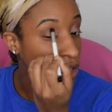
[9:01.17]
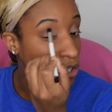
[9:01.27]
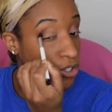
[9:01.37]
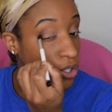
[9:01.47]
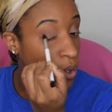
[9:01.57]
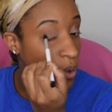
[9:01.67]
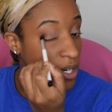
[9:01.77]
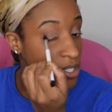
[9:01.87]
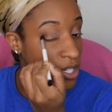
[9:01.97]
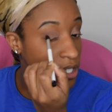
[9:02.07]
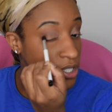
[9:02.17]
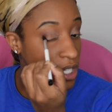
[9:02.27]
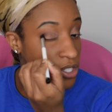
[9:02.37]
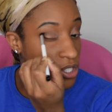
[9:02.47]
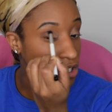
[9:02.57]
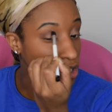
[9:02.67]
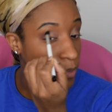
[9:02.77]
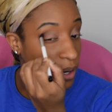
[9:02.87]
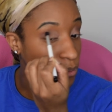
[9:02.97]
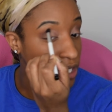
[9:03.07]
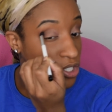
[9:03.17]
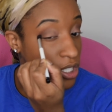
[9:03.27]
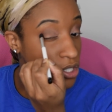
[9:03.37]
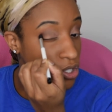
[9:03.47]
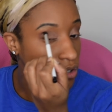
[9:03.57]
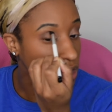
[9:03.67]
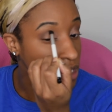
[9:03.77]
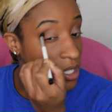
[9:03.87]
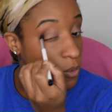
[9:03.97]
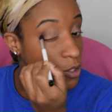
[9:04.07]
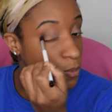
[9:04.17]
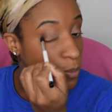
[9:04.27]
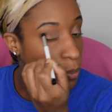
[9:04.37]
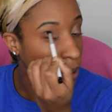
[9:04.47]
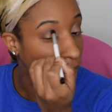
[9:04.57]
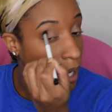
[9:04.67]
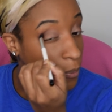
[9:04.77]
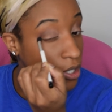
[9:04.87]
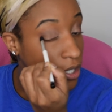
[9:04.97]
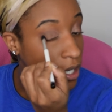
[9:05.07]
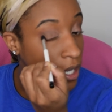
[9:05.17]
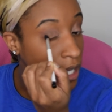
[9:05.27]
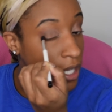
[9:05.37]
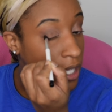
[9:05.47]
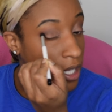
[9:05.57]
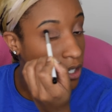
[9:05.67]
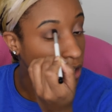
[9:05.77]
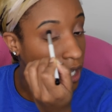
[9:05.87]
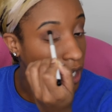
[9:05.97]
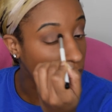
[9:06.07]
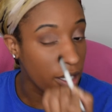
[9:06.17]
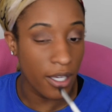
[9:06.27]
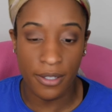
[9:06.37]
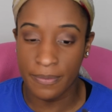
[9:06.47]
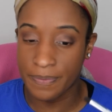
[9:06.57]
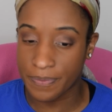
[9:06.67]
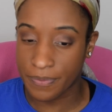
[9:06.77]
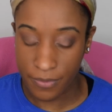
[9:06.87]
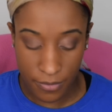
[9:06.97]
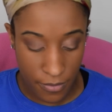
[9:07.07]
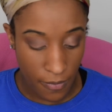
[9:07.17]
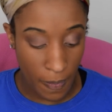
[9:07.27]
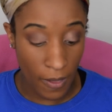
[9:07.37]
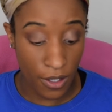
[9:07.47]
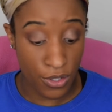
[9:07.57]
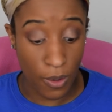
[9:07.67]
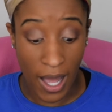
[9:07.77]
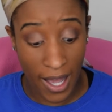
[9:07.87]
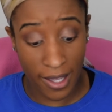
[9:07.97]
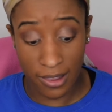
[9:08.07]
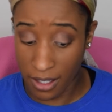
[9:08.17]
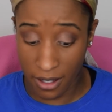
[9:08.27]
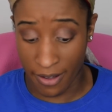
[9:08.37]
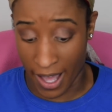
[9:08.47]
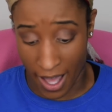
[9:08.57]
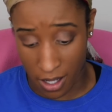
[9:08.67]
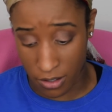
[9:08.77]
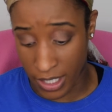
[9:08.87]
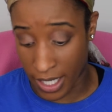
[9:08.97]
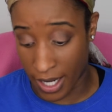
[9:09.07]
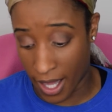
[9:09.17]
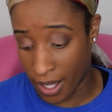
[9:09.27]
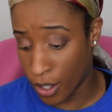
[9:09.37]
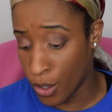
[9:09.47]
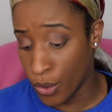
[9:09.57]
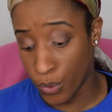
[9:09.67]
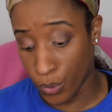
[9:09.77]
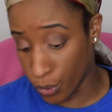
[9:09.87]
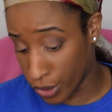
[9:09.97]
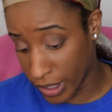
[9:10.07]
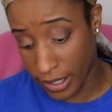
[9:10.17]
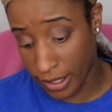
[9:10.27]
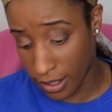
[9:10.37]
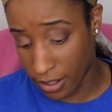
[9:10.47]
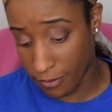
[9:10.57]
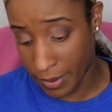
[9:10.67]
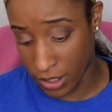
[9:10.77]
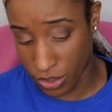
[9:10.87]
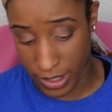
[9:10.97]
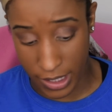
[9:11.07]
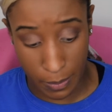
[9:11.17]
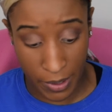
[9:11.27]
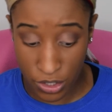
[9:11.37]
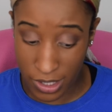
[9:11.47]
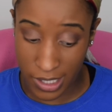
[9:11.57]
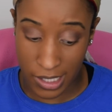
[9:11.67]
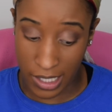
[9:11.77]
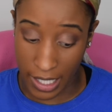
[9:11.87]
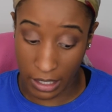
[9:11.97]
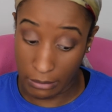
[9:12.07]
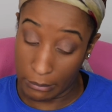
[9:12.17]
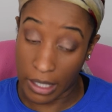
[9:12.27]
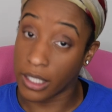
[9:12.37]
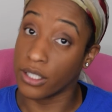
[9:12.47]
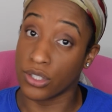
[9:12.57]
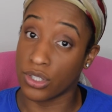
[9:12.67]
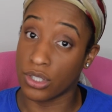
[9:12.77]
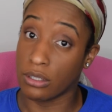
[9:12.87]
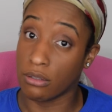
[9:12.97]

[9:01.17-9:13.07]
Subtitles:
your decor search and search by region, so you can see what's popular in your area. So I love House, and I really love Pinterest. Pinterest is like my ish.